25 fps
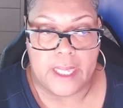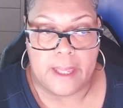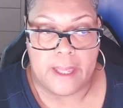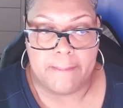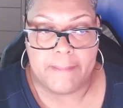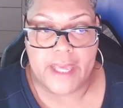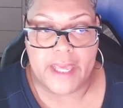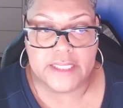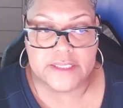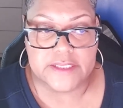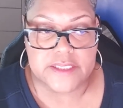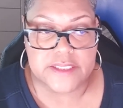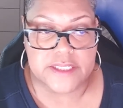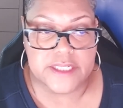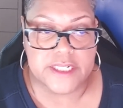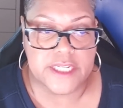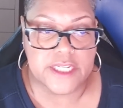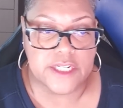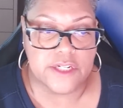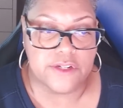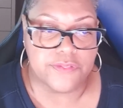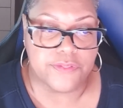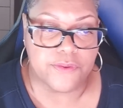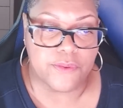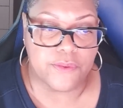
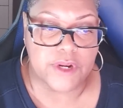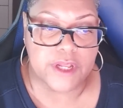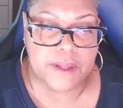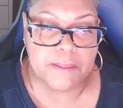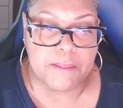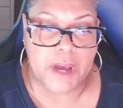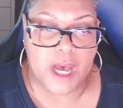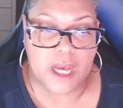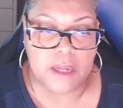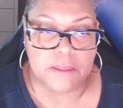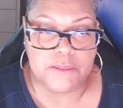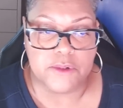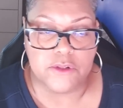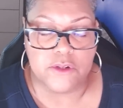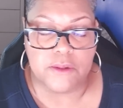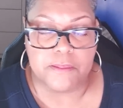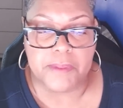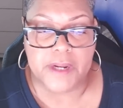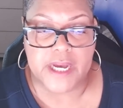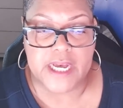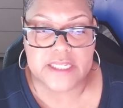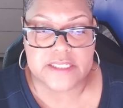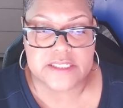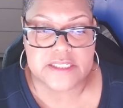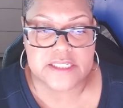Palestinian Authority Mahmoud
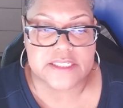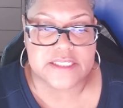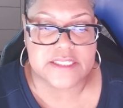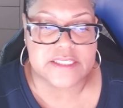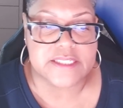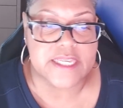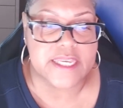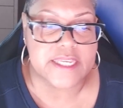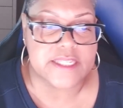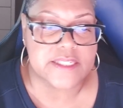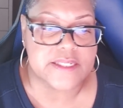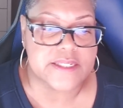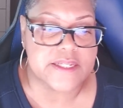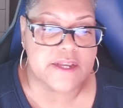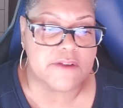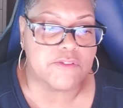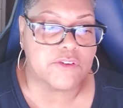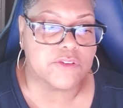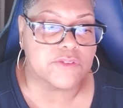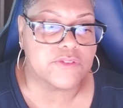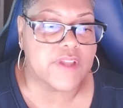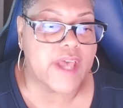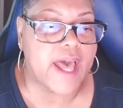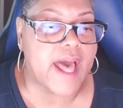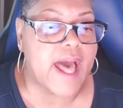Abbas has said
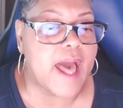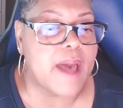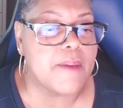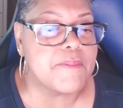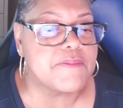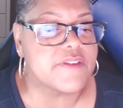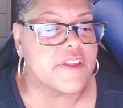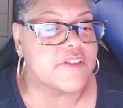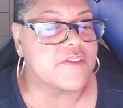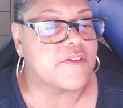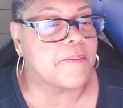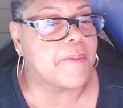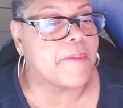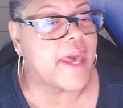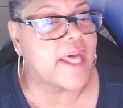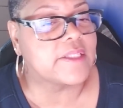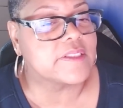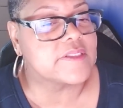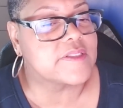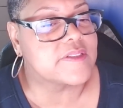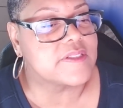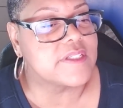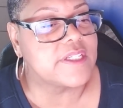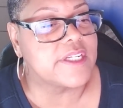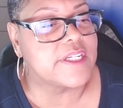several times that the
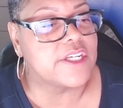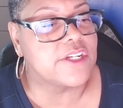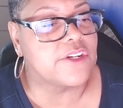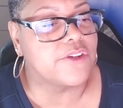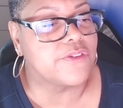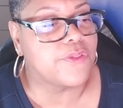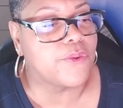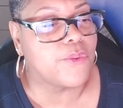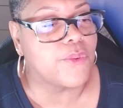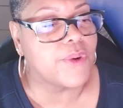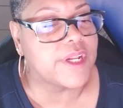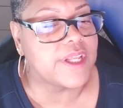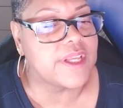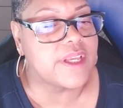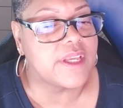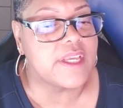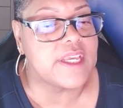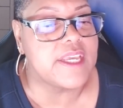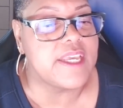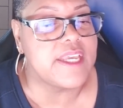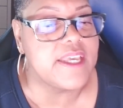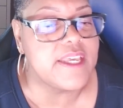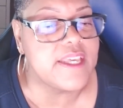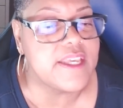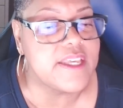Palestinian Authority
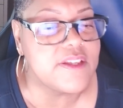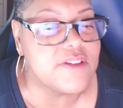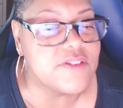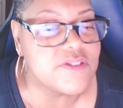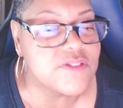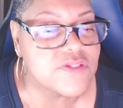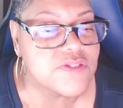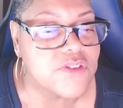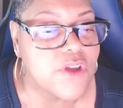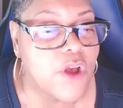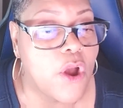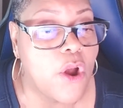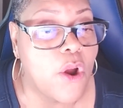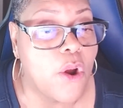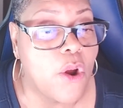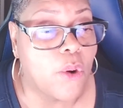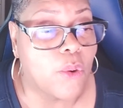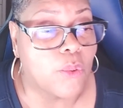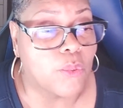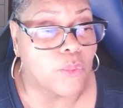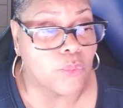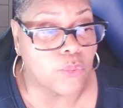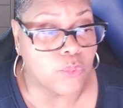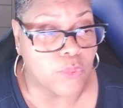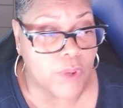is
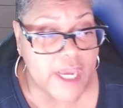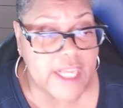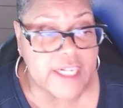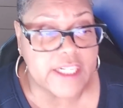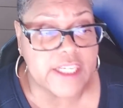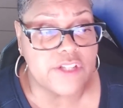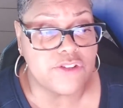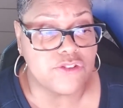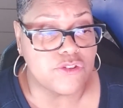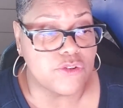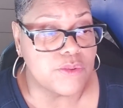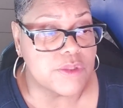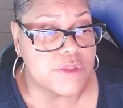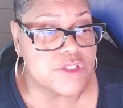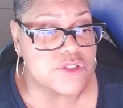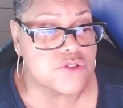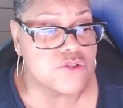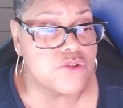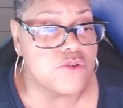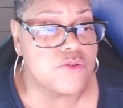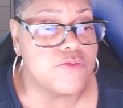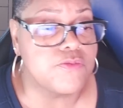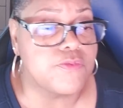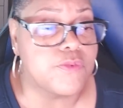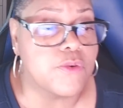ready to
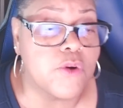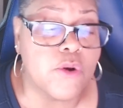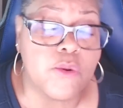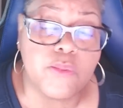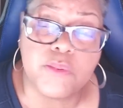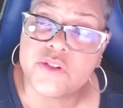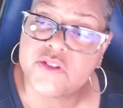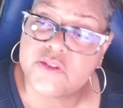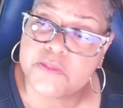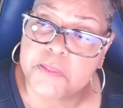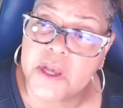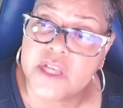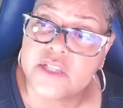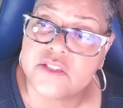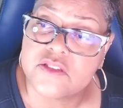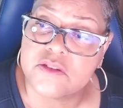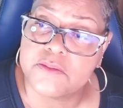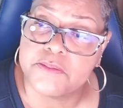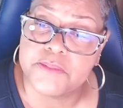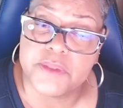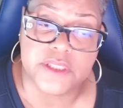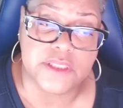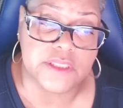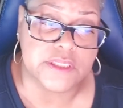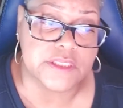assume full
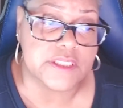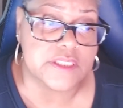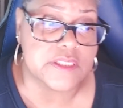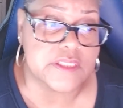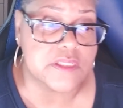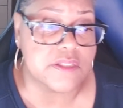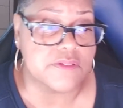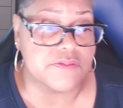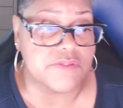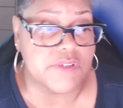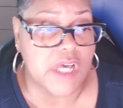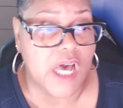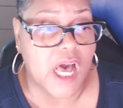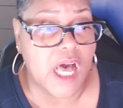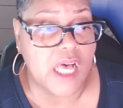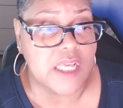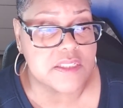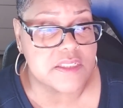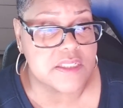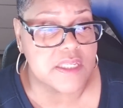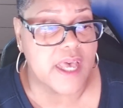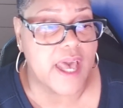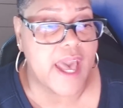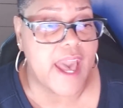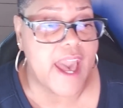responsibilities of
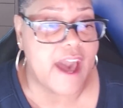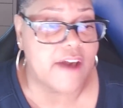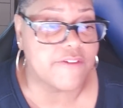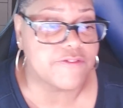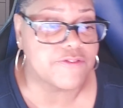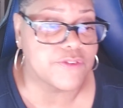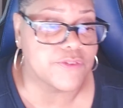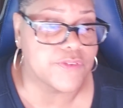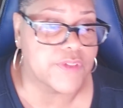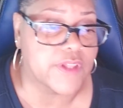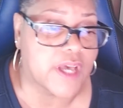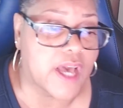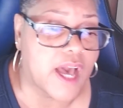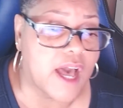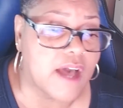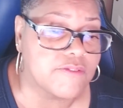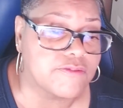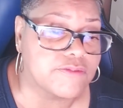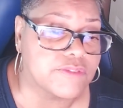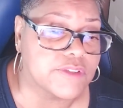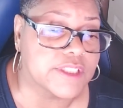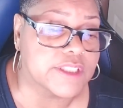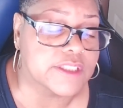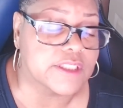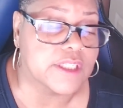Gaza after the
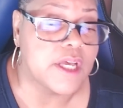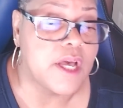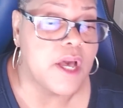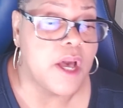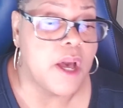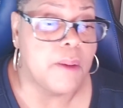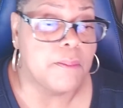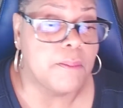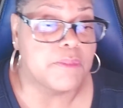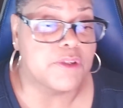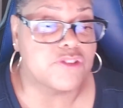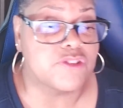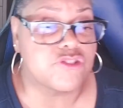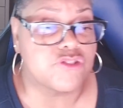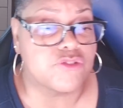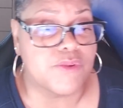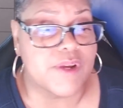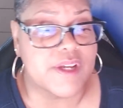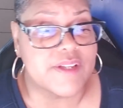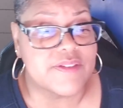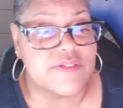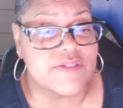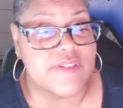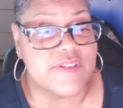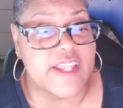conflict, but
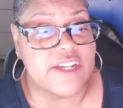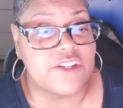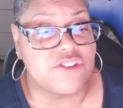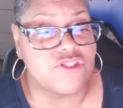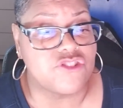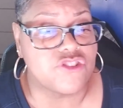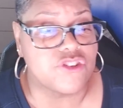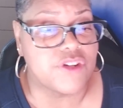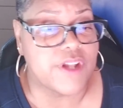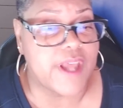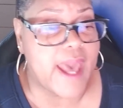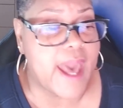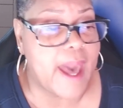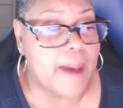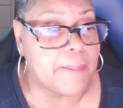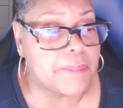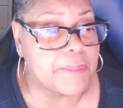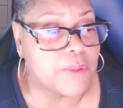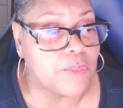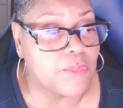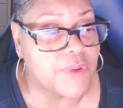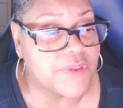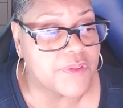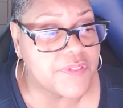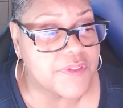stressed that it should
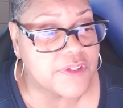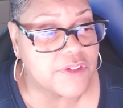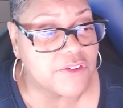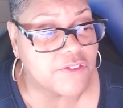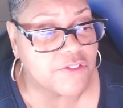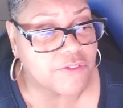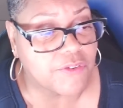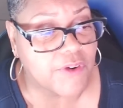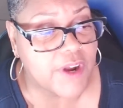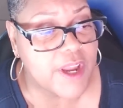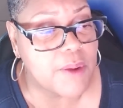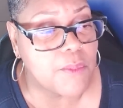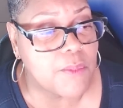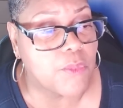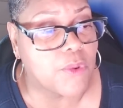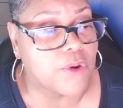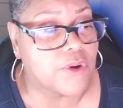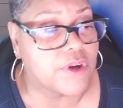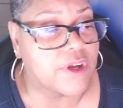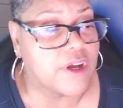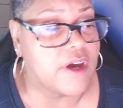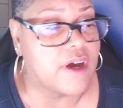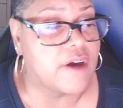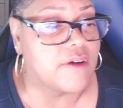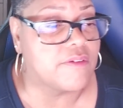happen within the
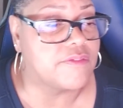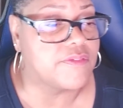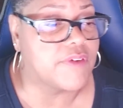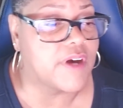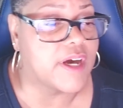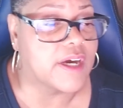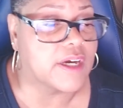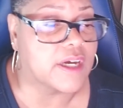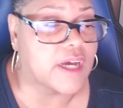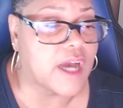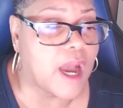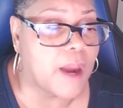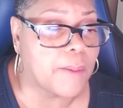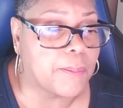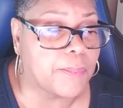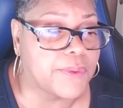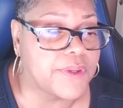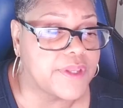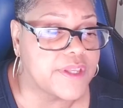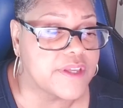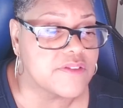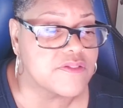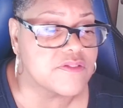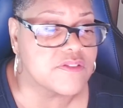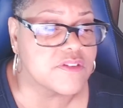framework of a
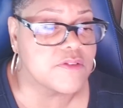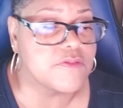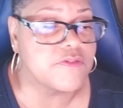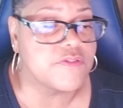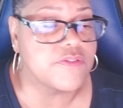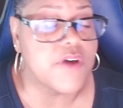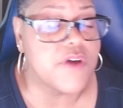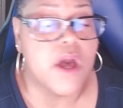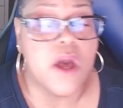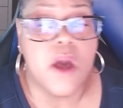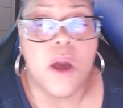comprehensive